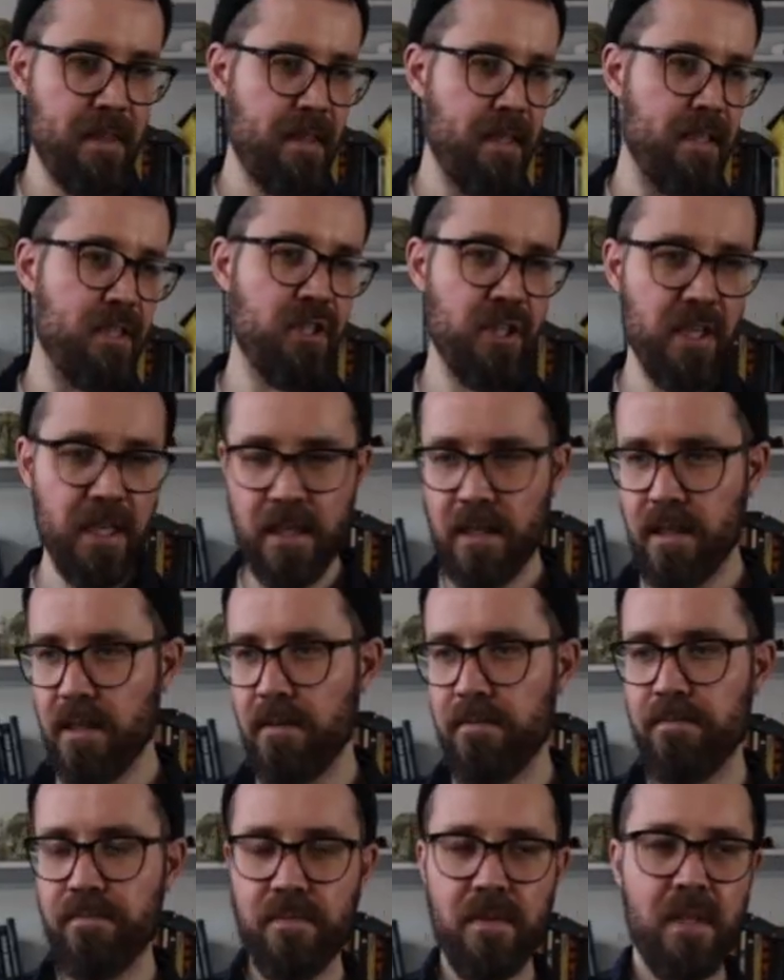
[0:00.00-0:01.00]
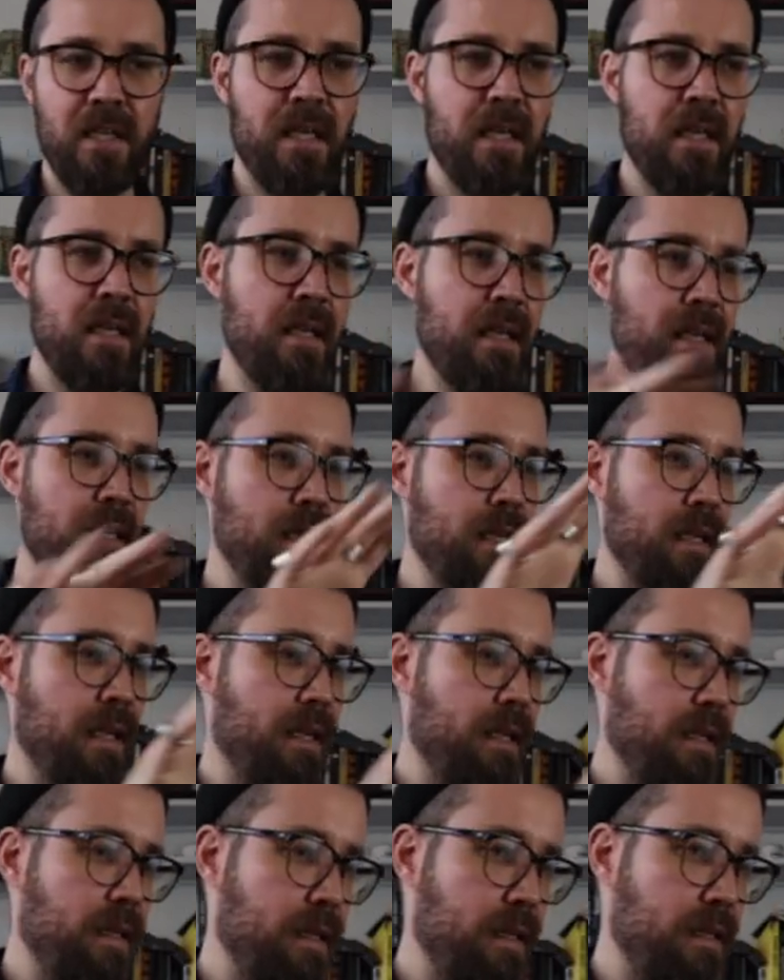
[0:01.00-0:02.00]
The jacket,
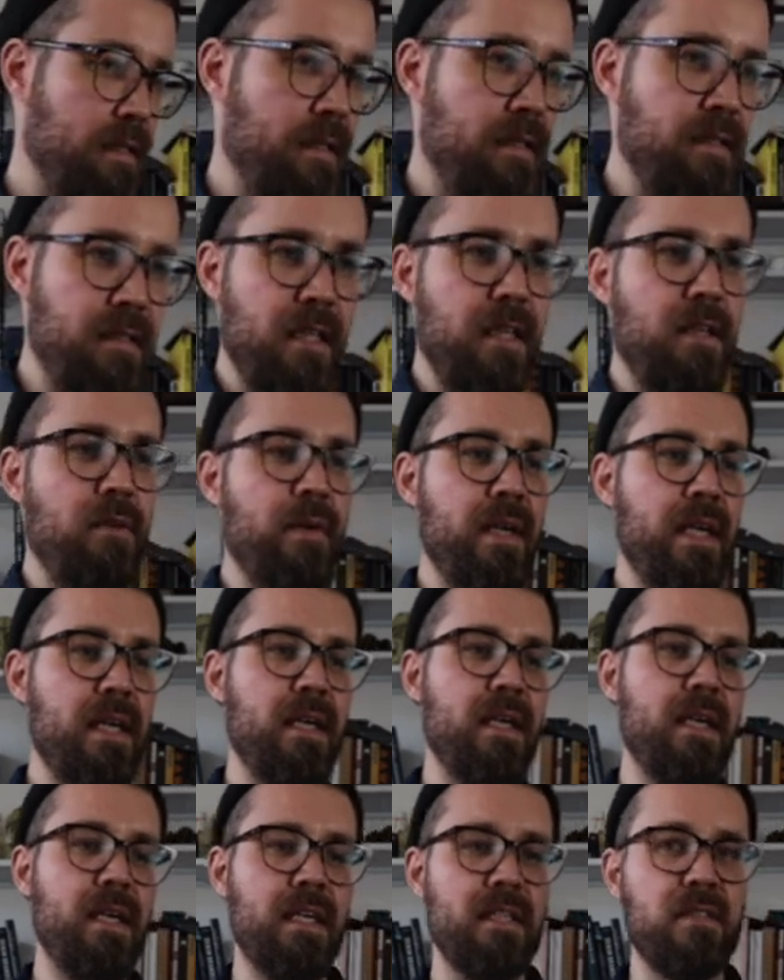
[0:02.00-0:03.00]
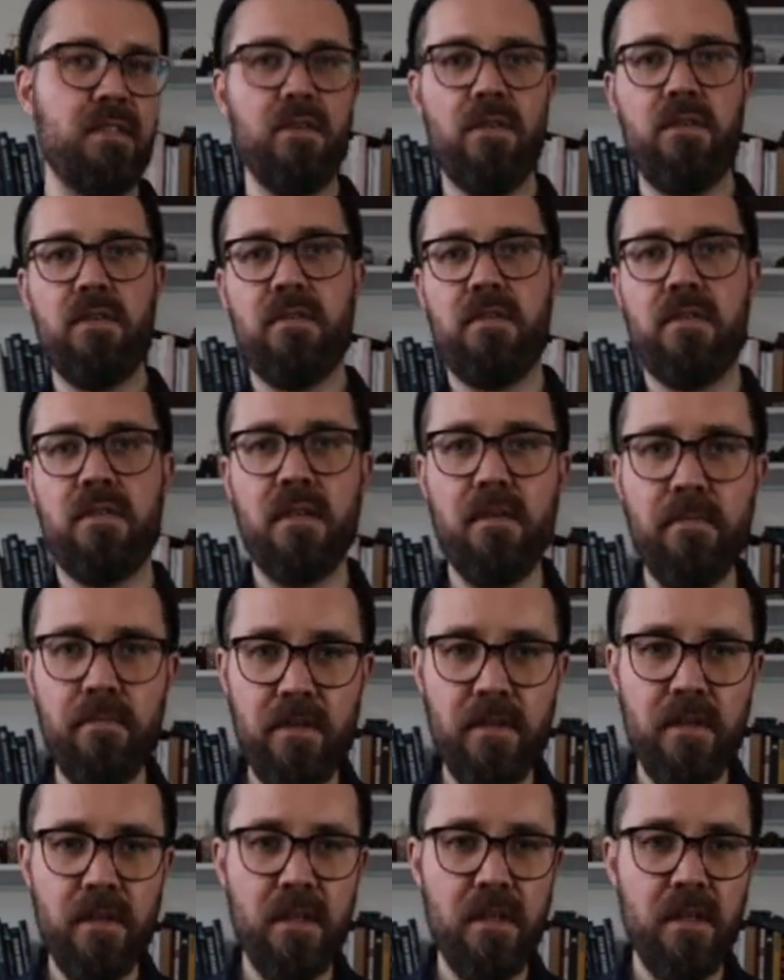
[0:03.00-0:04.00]
the silhouette is not
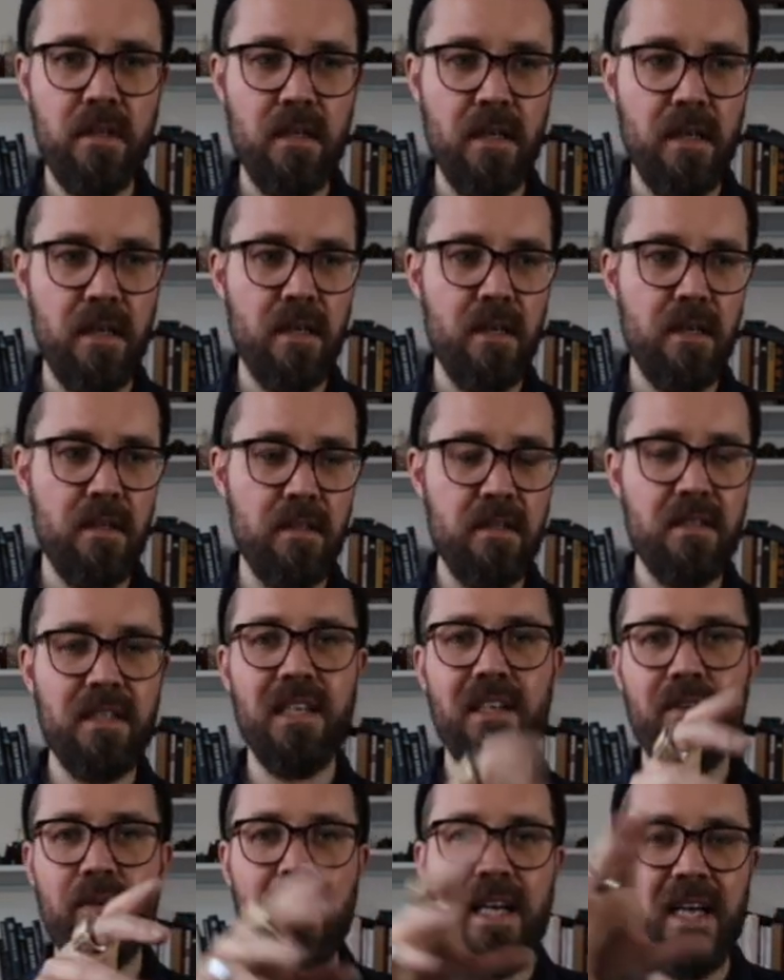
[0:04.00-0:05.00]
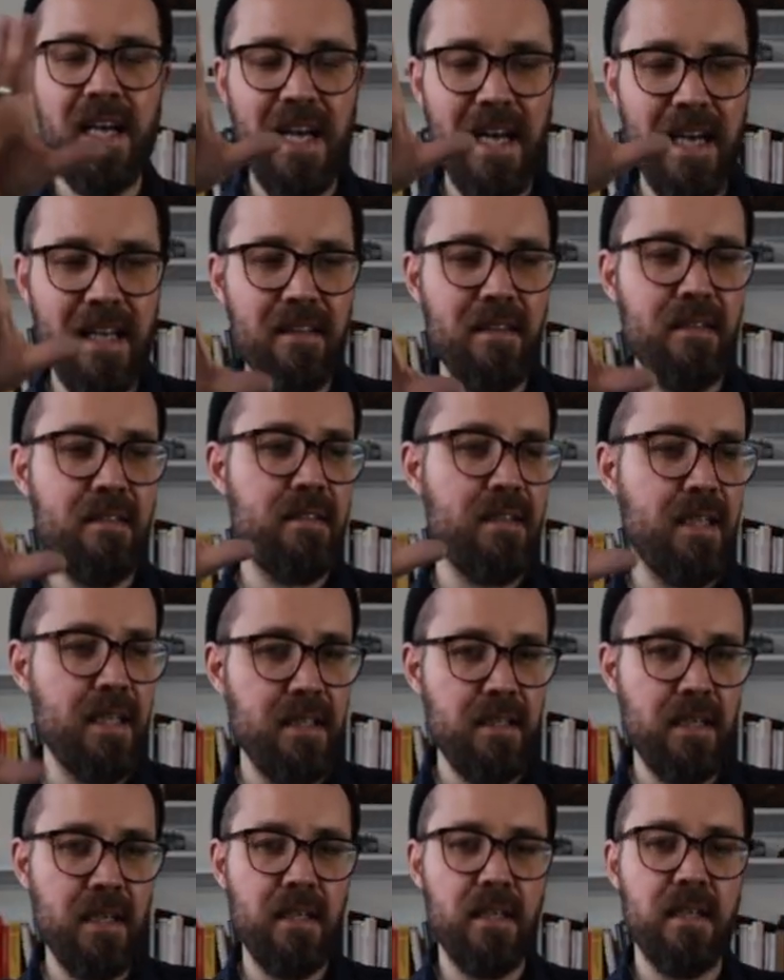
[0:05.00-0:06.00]
something, the silhouette and the
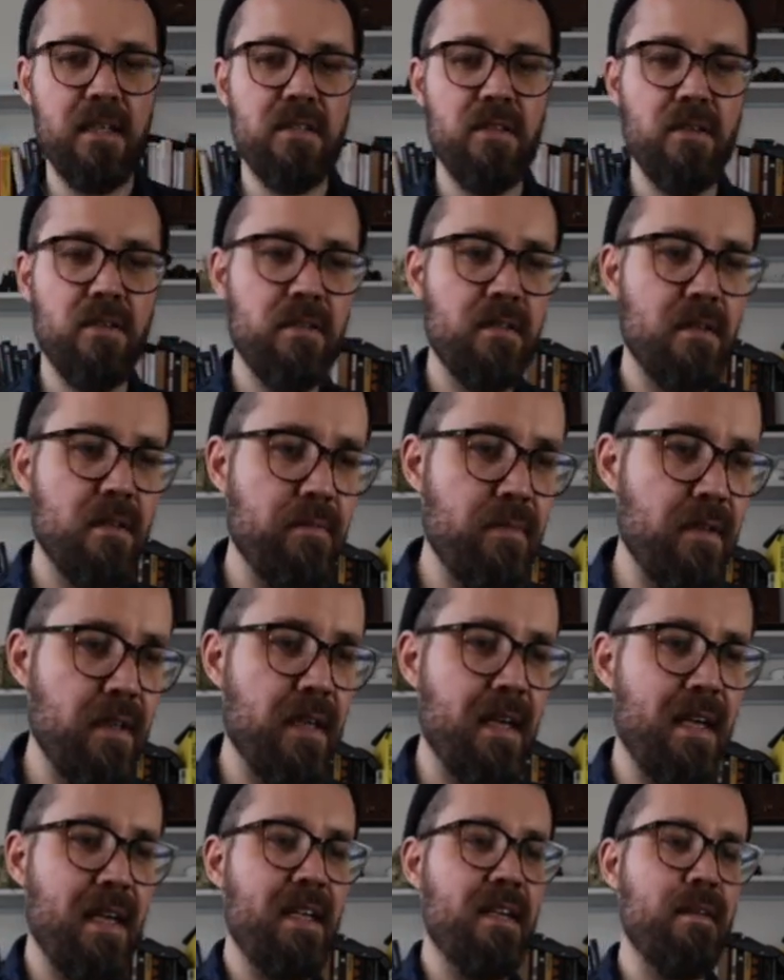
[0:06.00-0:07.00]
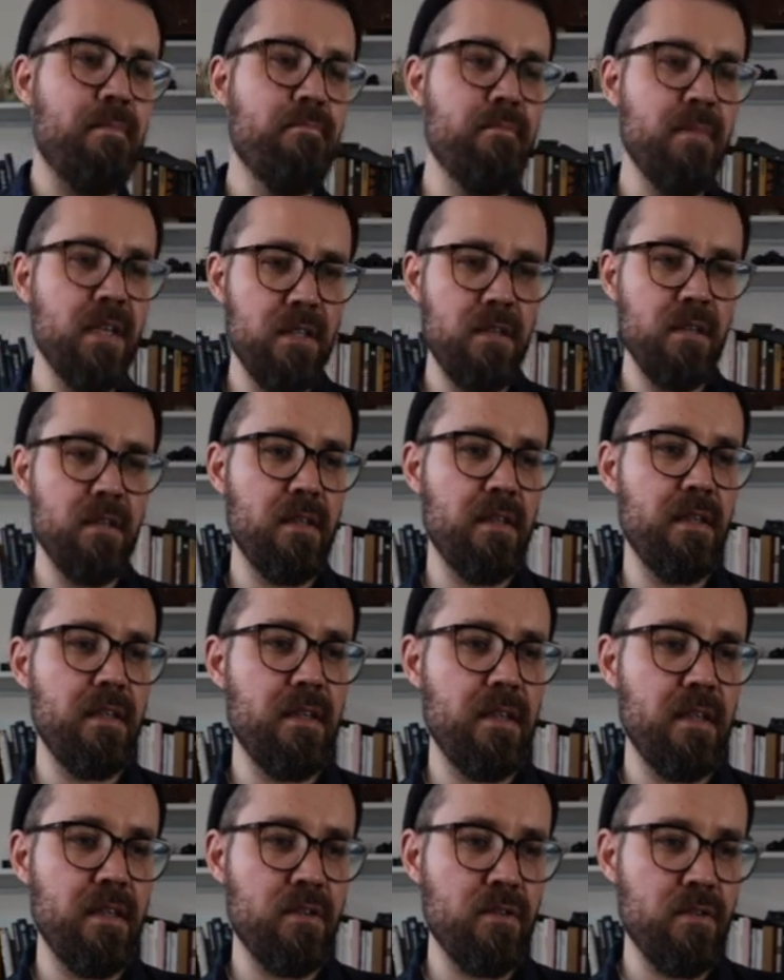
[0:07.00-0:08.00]
detailing is not something I'd
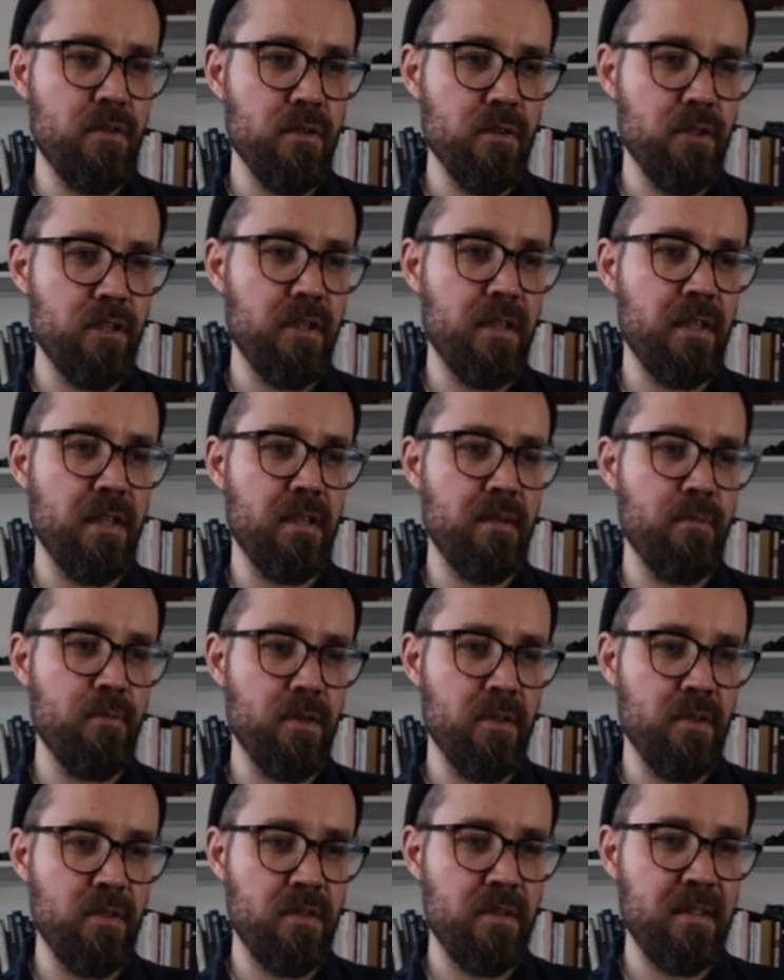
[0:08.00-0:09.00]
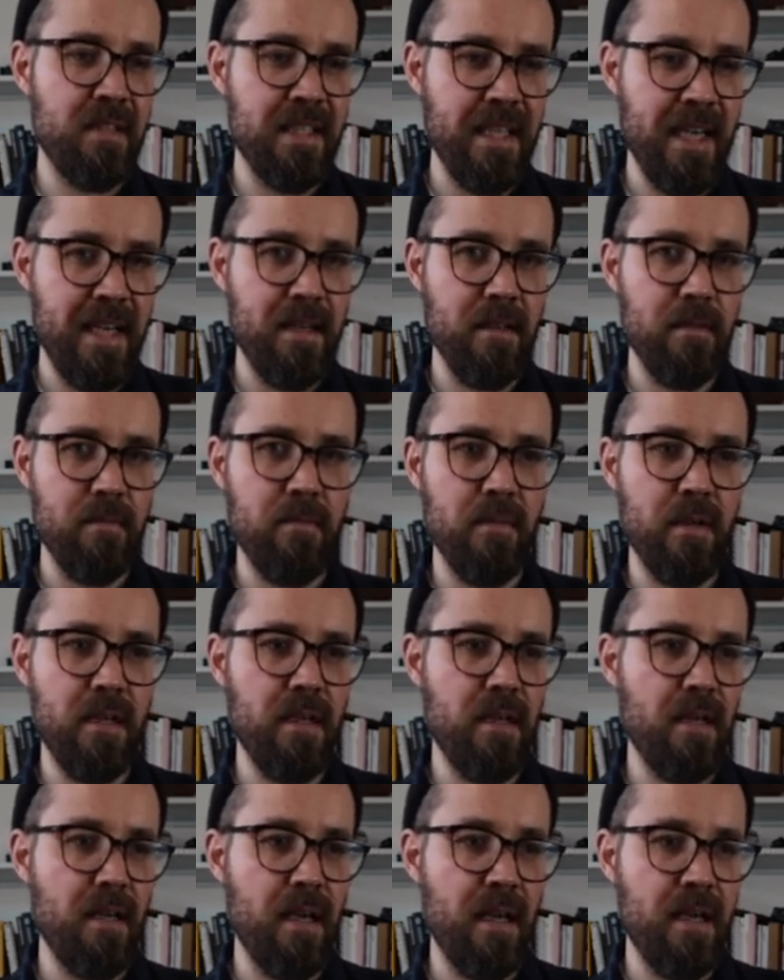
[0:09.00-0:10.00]
immediately associate with denim
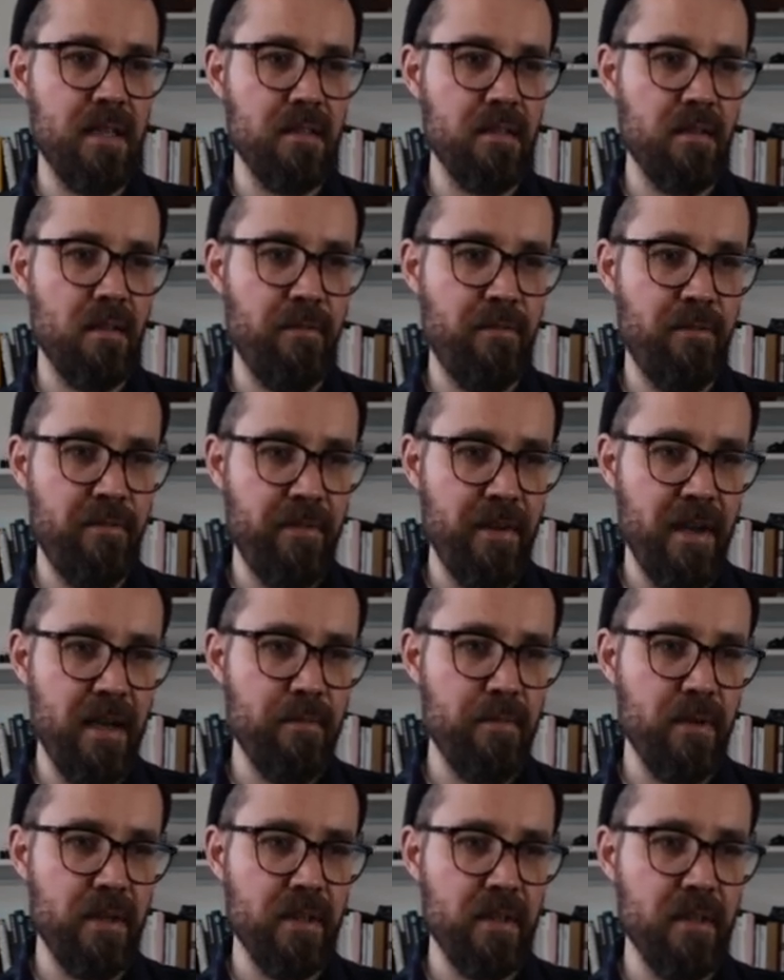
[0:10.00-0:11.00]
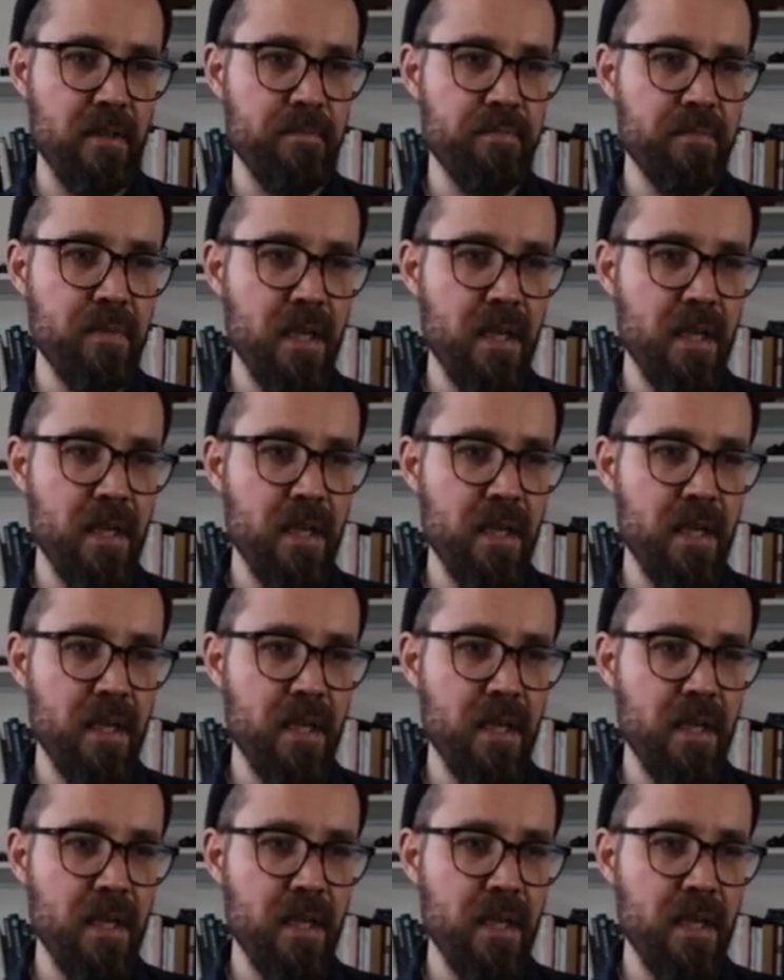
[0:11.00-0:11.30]
as the fabric.